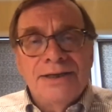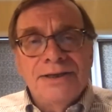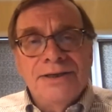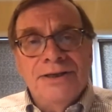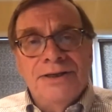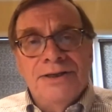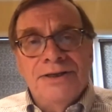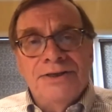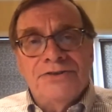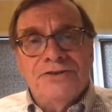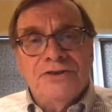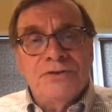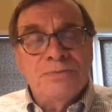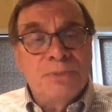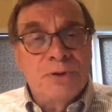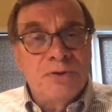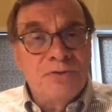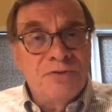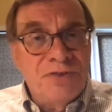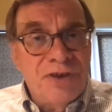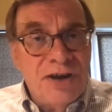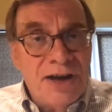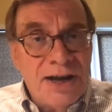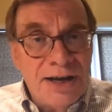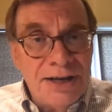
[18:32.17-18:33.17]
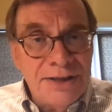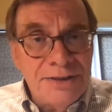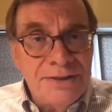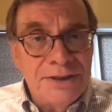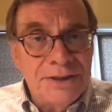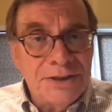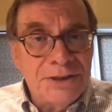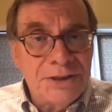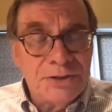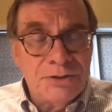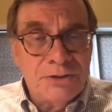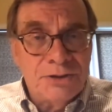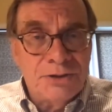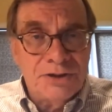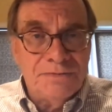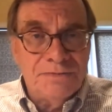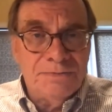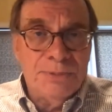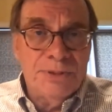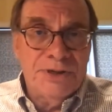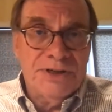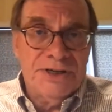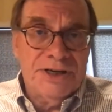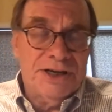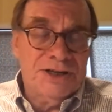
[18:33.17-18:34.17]
to provide this sort of
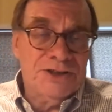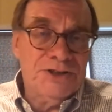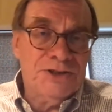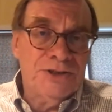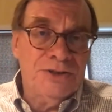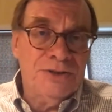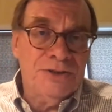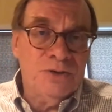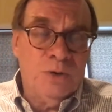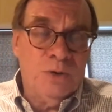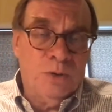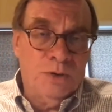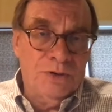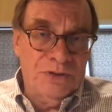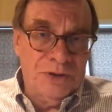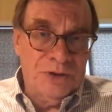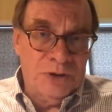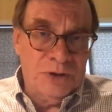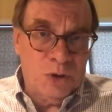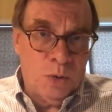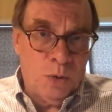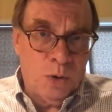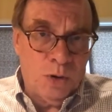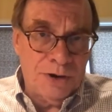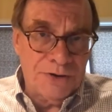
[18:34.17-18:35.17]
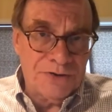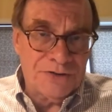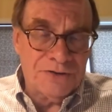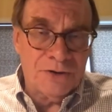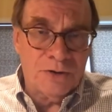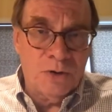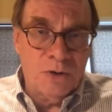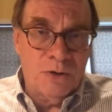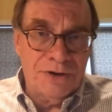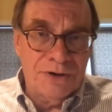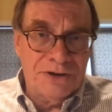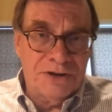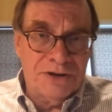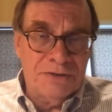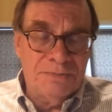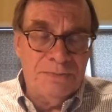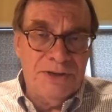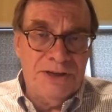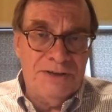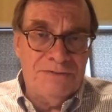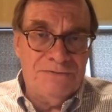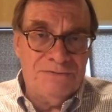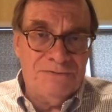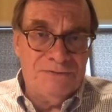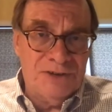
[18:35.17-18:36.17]
protection, or the courts are going to
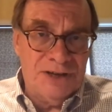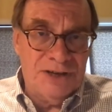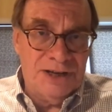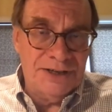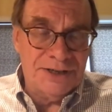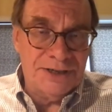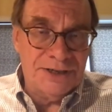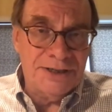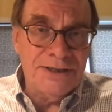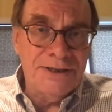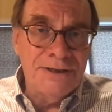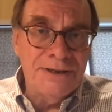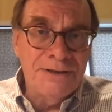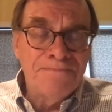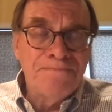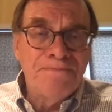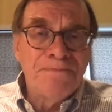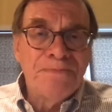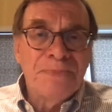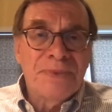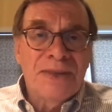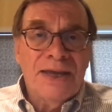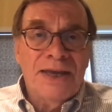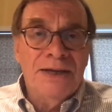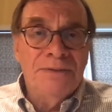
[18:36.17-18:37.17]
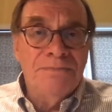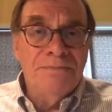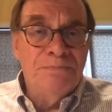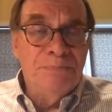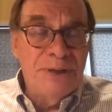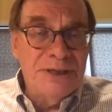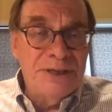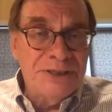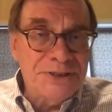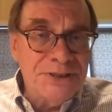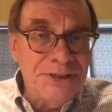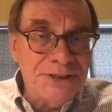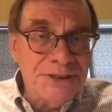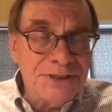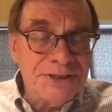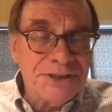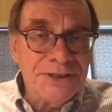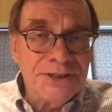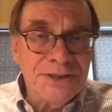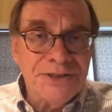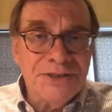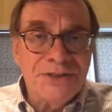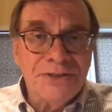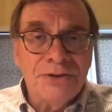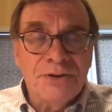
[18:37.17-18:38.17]
be flooded and
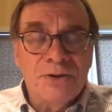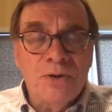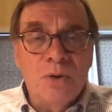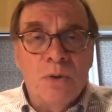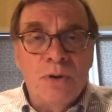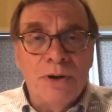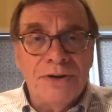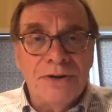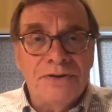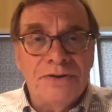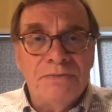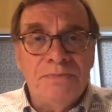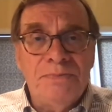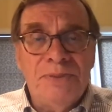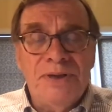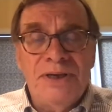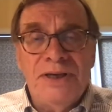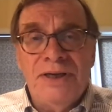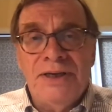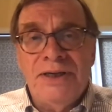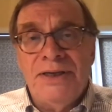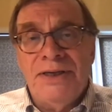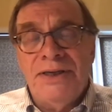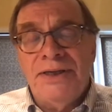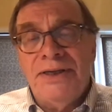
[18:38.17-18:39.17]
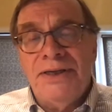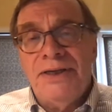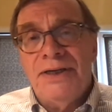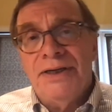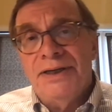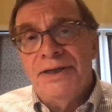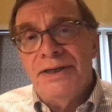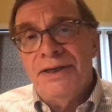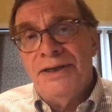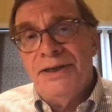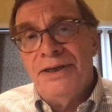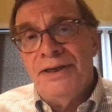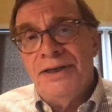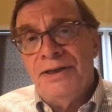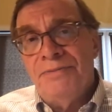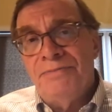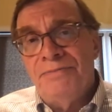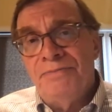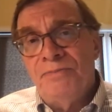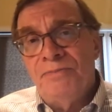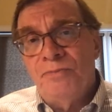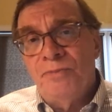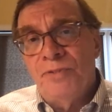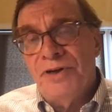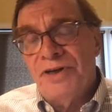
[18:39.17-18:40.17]
businesses are going to be
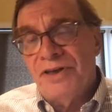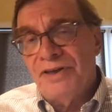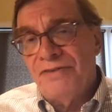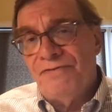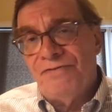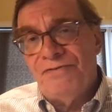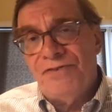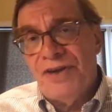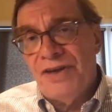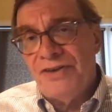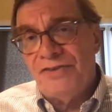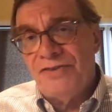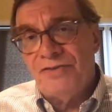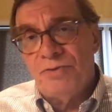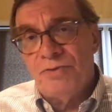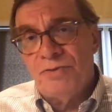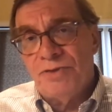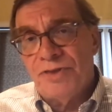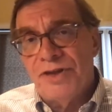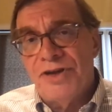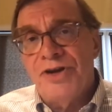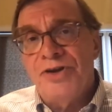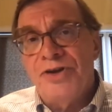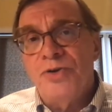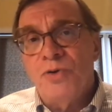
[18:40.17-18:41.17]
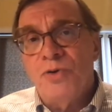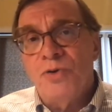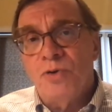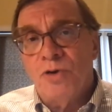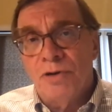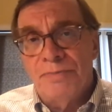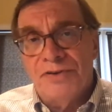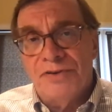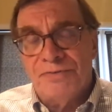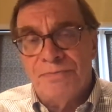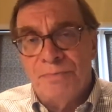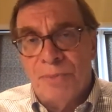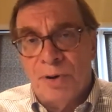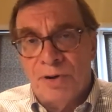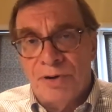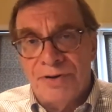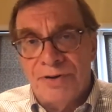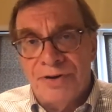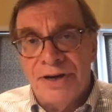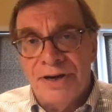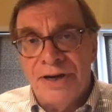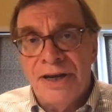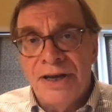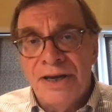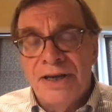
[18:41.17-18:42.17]
really faced with an enormous
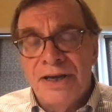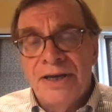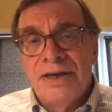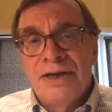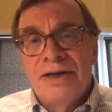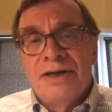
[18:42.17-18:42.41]
burden